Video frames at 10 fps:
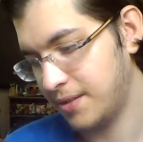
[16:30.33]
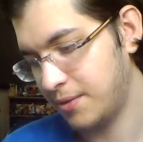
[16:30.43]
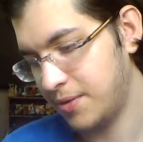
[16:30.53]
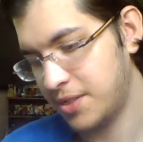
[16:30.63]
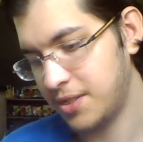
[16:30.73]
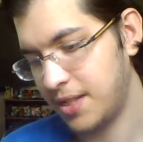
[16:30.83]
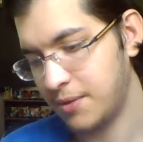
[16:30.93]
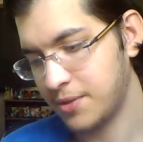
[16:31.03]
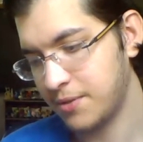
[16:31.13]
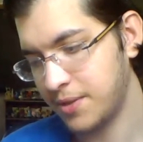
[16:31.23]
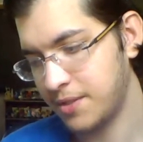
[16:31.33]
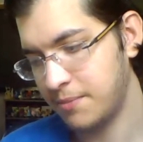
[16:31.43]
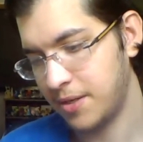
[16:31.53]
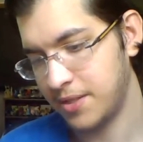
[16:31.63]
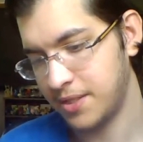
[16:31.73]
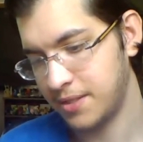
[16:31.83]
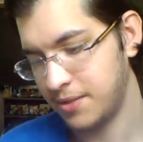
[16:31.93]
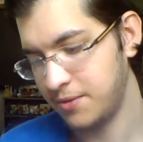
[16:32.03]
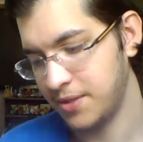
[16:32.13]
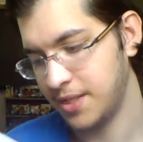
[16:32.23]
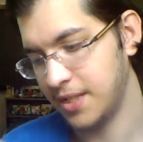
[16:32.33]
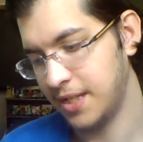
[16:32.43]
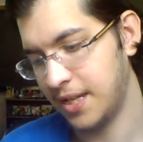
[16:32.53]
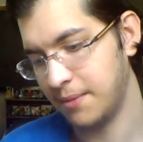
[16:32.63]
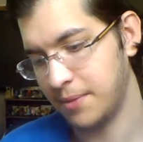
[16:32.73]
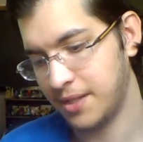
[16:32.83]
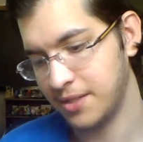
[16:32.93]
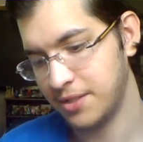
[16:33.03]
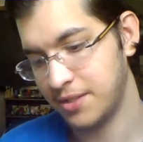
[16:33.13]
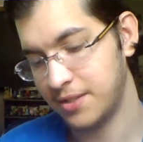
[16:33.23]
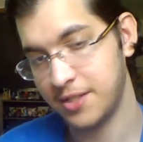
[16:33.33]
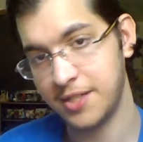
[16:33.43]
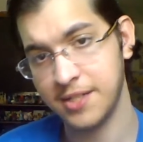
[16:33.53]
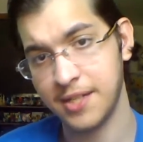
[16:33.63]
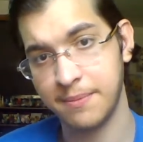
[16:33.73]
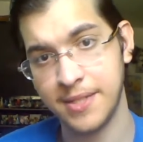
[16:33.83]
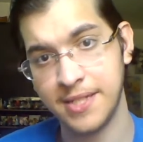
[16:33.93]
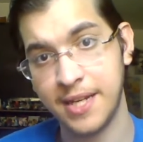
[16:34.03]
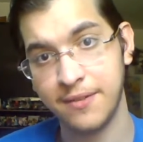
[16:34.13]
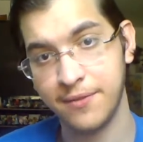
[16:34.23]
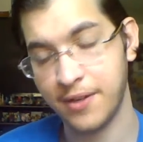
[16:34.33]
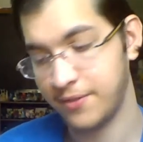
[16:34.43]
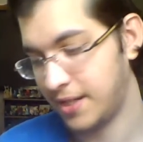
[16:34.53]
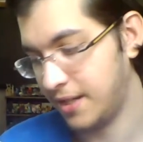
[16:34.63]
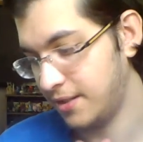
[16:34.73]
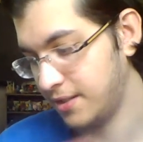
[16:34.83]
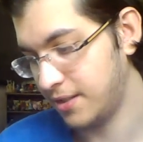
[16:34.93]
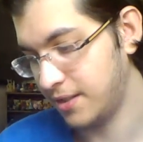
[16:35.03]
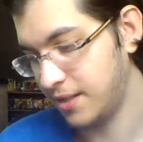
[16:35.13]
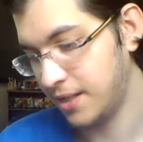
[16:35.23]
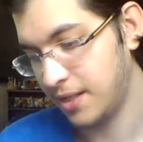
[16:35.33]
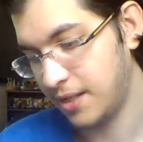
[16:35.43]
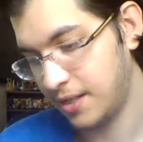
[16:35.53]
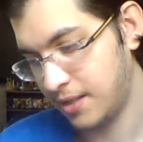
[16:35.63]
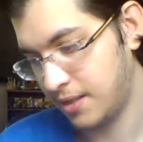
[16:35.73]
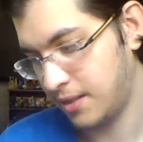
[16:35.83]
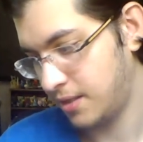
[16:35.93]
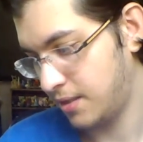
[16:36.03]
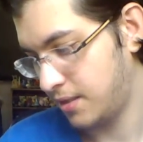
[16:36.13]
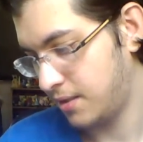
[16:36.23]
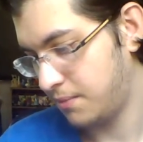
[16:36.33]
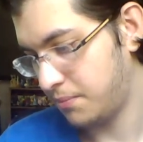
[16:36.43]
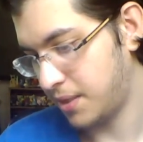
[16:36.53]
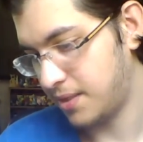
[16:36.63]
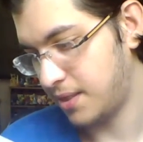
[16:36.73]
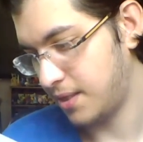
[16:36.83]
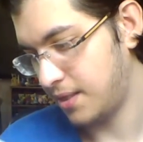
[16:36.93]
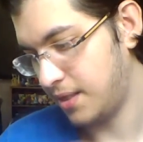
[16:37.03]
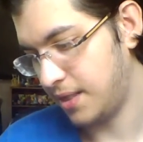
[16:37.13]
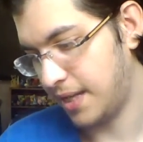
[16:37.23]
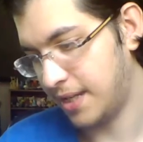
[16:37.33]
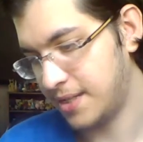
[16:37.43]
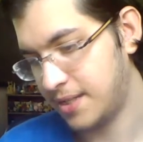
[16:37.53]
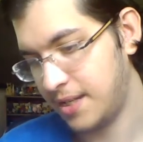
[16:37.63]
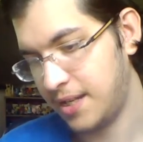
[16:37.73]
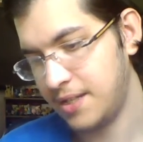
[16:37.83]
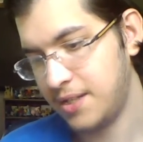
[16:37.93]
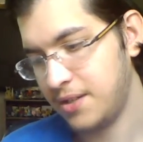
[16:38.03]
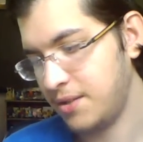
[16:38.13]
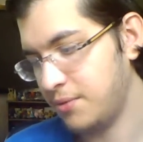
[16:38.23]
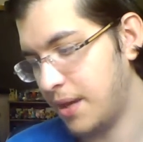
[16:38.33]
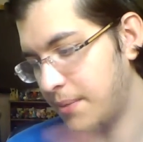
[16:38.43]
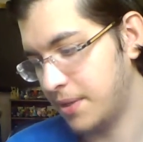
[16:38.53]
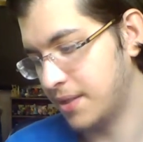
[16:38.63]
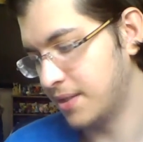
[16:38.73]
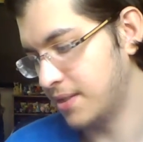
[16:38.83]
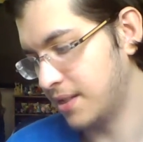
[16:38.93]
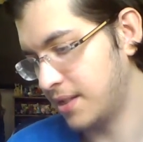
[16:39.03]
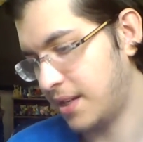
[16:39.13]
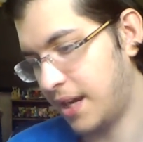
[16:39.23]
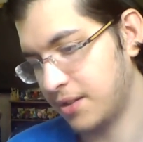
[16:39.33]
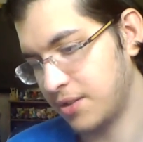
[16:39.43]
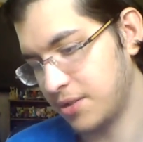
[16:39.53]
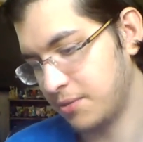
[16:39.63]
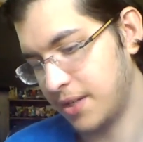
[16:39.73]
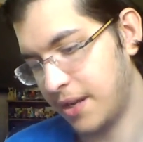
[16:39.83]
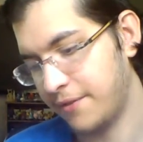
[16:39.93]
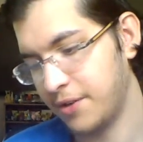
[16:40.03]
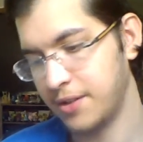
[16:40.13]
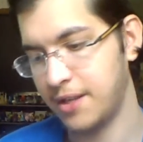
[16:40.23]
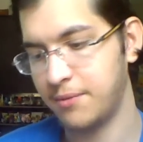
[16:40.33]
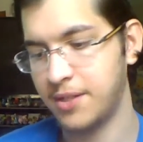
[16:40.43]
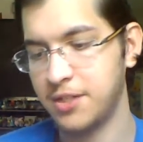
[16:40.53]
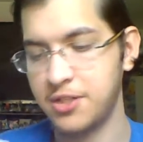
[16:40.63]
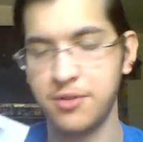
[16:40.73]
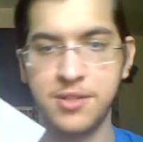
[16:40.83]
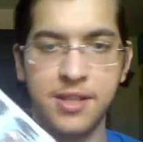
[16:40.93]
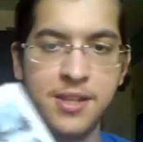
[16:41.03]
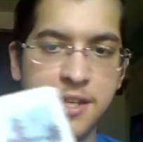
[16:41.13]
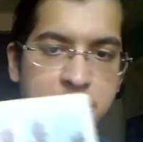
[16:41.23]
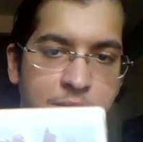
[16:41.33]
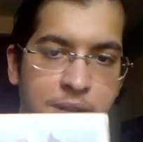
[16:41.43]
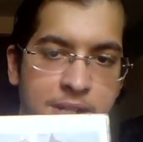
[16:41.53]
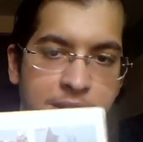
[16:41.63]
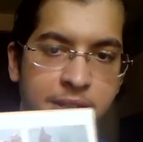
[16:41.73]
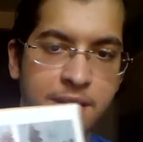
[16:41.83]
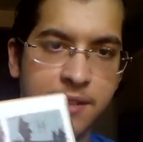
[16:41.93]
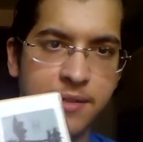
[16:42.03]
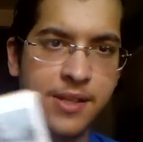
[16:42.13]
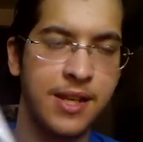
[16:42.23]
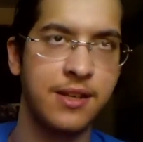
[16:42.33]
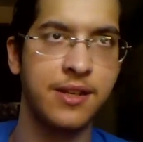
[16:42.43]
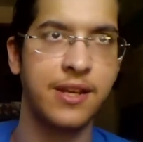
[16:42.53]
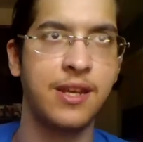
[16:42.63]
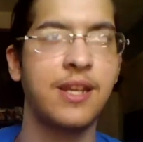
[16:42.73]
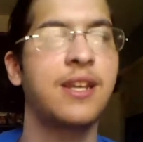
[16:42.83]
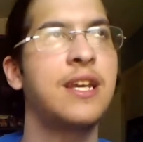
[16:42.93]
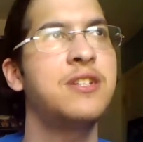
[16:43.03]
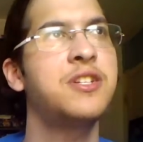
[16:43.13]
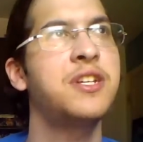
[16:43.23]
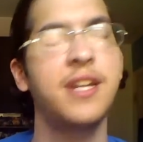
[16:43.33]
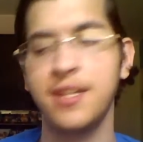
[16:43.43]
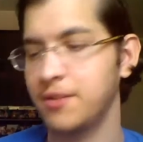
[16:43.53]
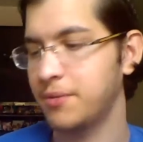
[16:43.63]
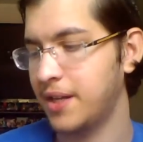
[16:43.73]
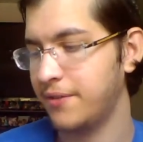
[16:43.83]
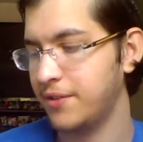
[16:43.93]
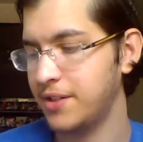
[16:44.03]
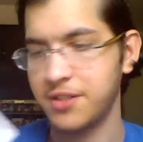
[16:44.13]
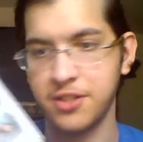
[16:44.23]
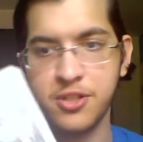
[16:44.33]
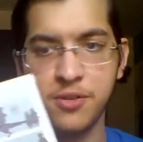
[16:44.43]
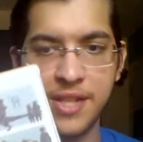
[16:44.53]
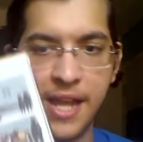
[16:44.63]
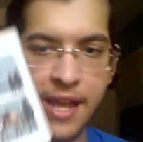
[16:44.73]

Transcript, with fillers: Originally, I was going to marry Setsuna in the game, because she's, like, my second favorite character. But, alas. And, you know, weapons and characters and whatever, and then when it shows the thing she rides on, the... Kinshi Knight or whatever, it just shows the